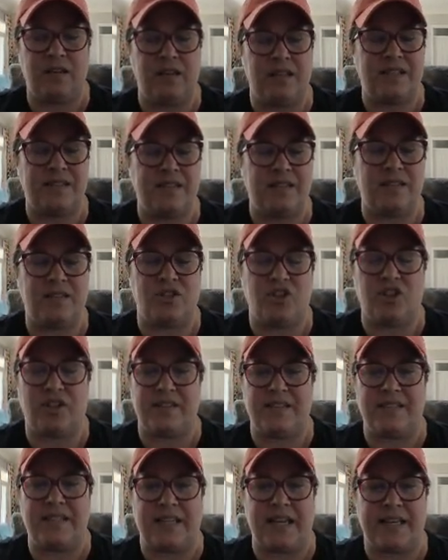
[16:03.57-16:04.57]
This is
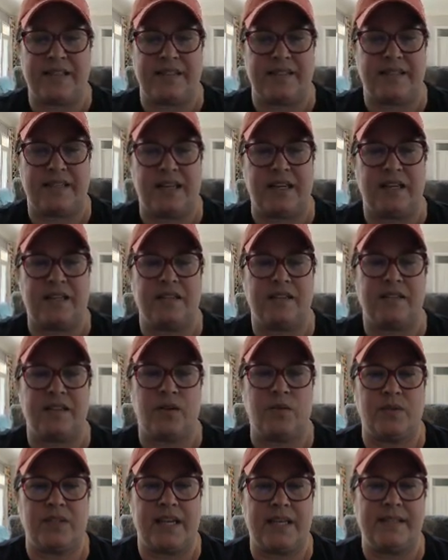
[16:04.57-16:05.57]
just testing.
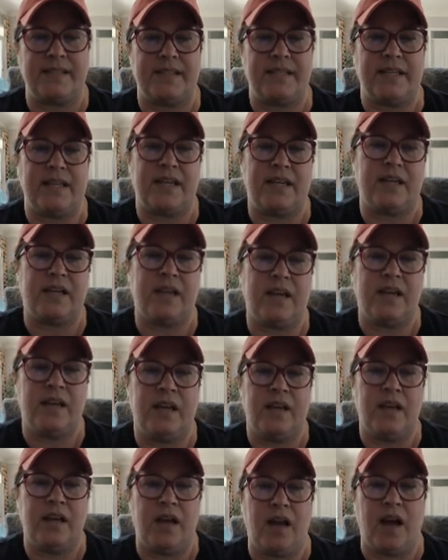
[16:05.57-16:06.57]
So testing
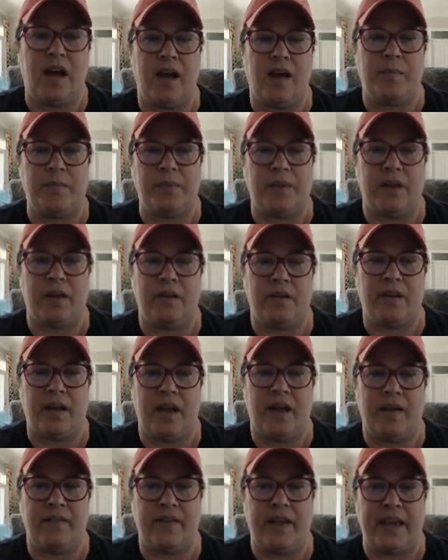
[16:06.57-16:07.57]
upload
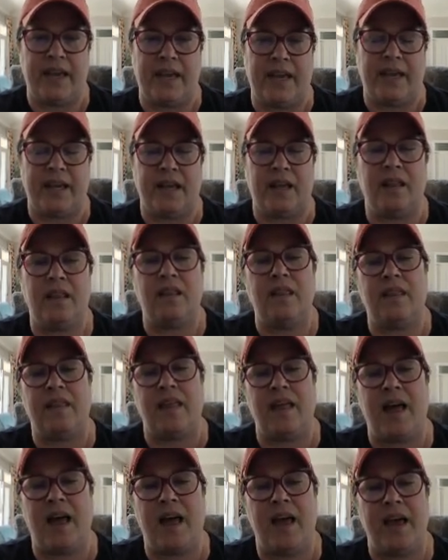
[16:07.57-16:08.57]
of a
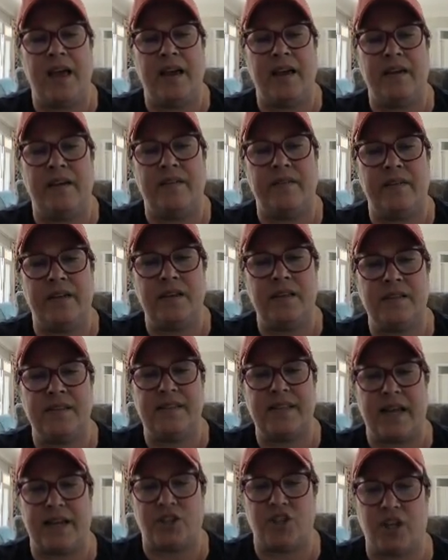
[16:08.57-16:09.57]
live
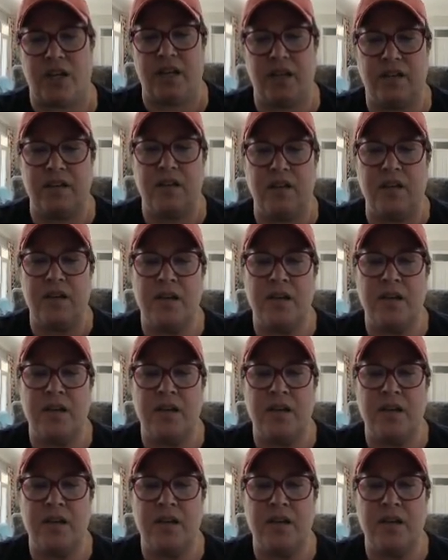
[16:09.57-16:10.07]
session.